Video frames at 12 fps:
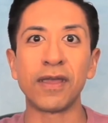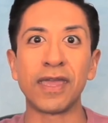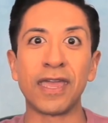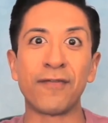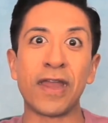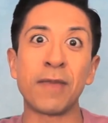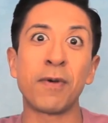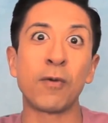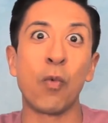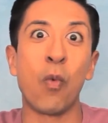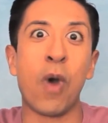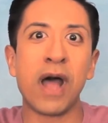if
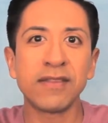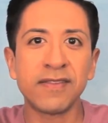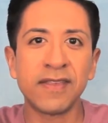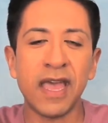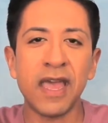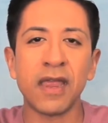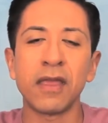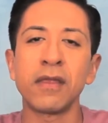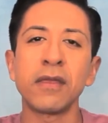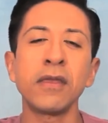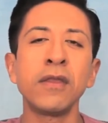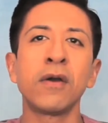anyone wants that,
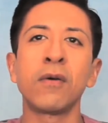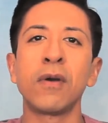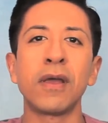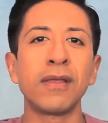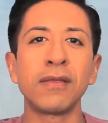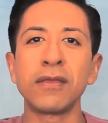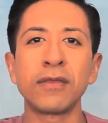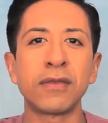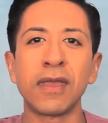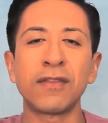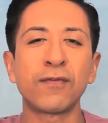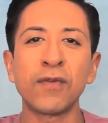you know,
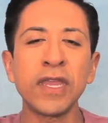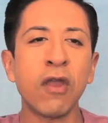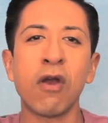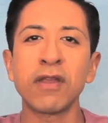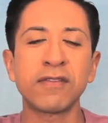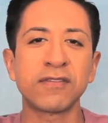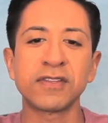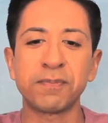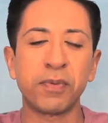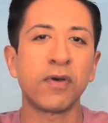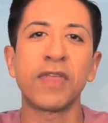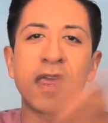it's really hard to just
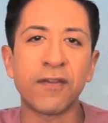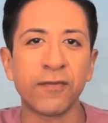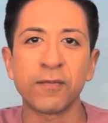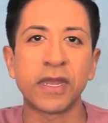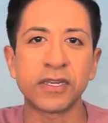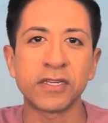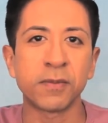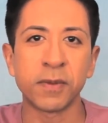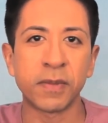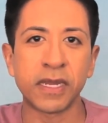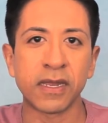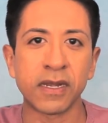pull that information up
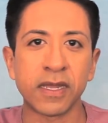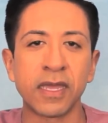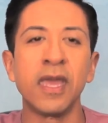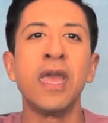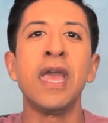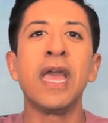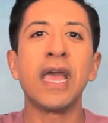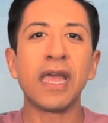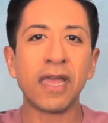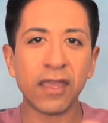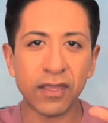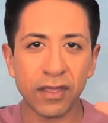immediately.
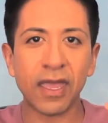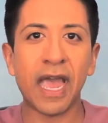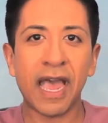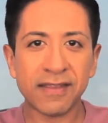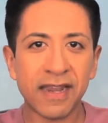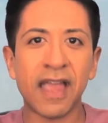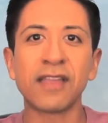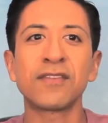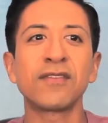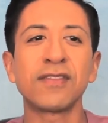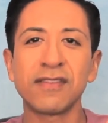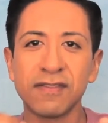As an
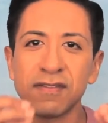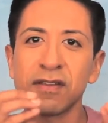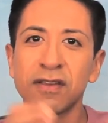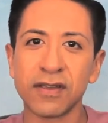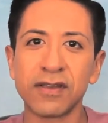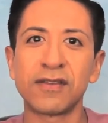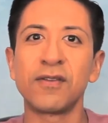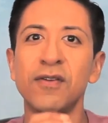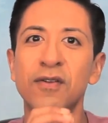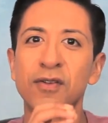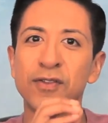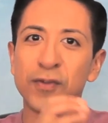actor, this is a good
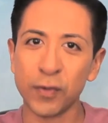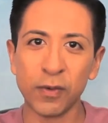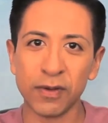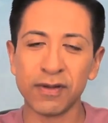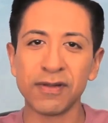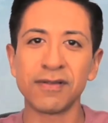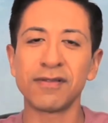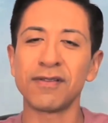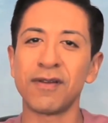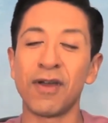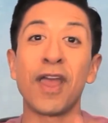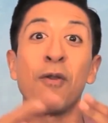tool,
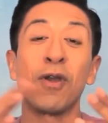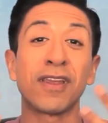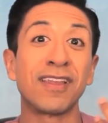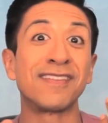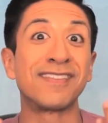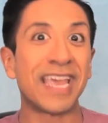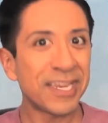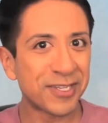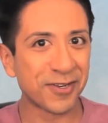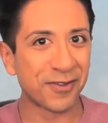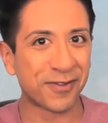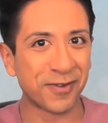an
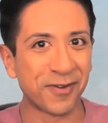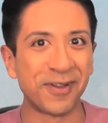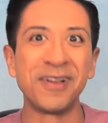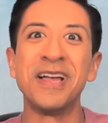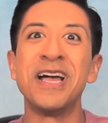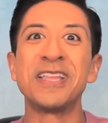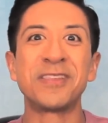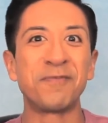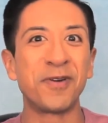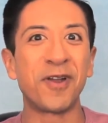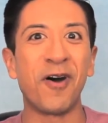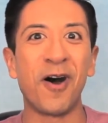organizational tool, to
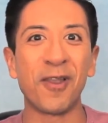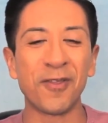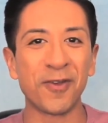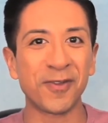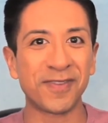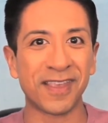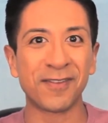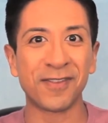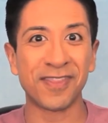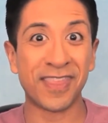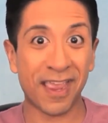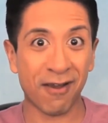put all of those things
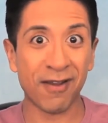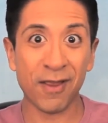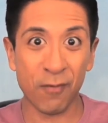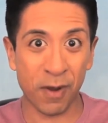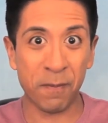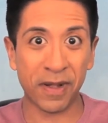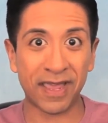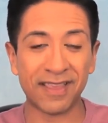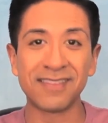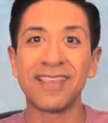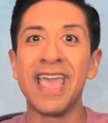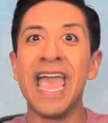there in one
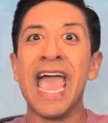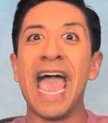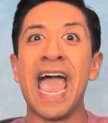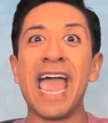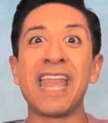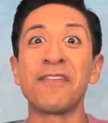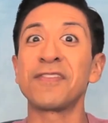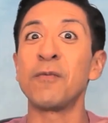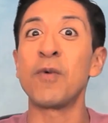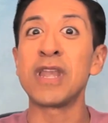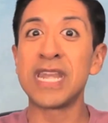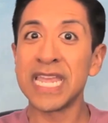place. And if
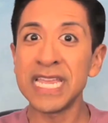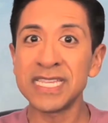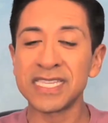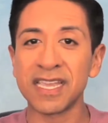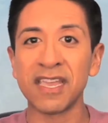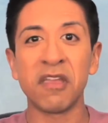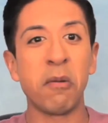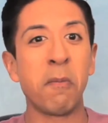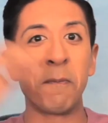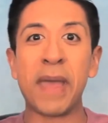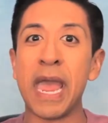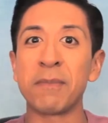someone needs it,
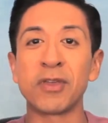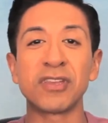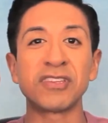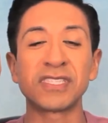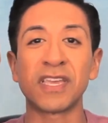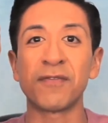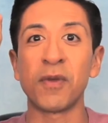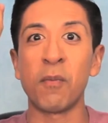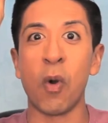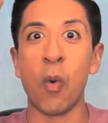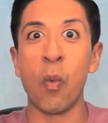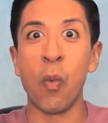bam, you can just give them
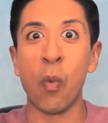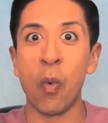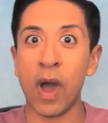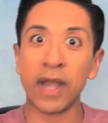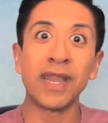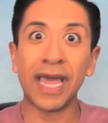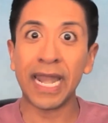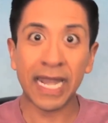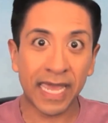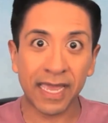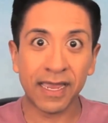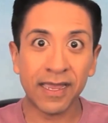one
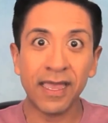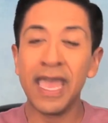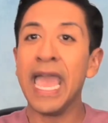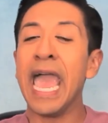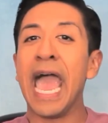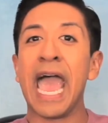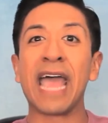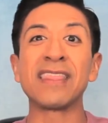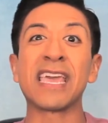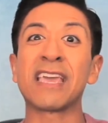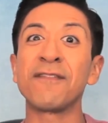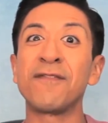link and
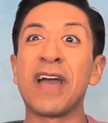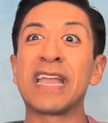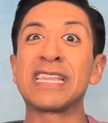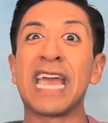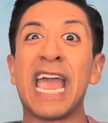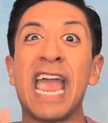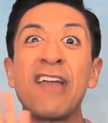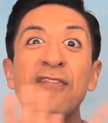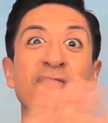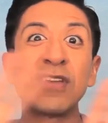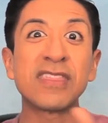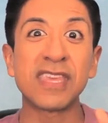they can find
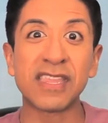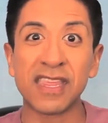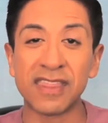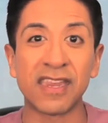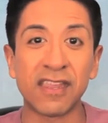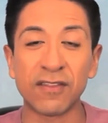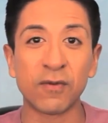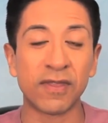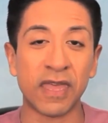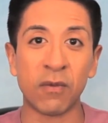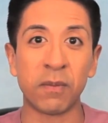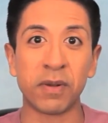everything that they need to in
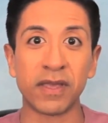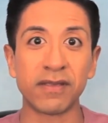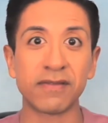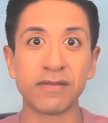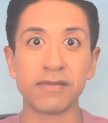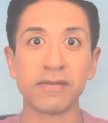that one place.